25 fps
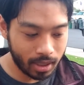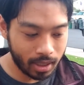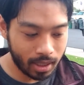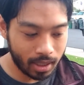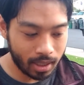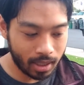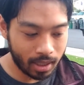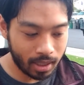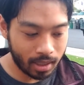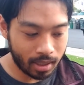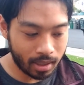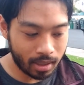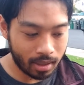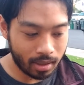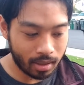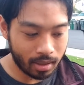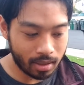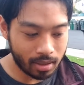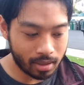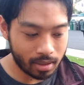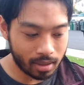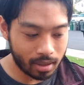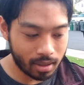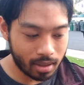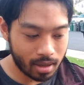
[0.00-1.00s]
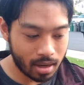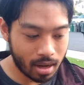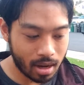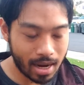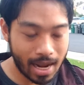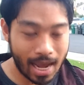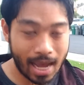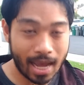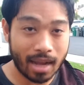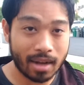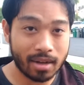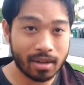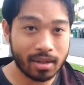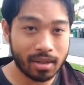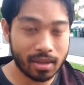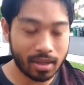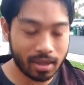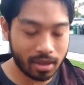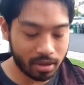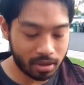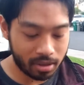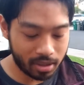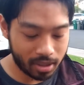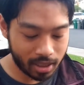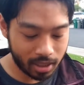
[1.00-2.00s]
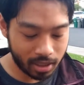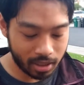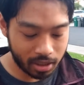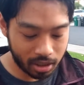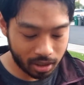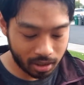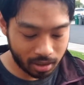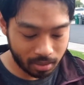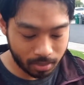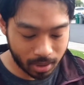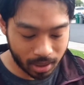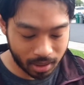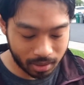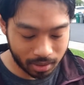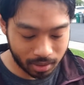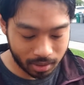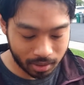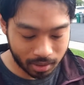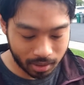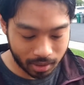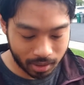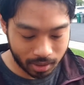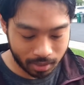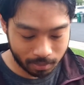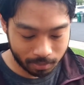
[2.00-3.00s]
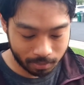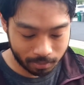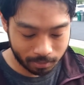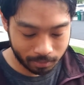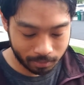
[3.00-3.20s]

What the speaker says: and not add to the irritation, basically.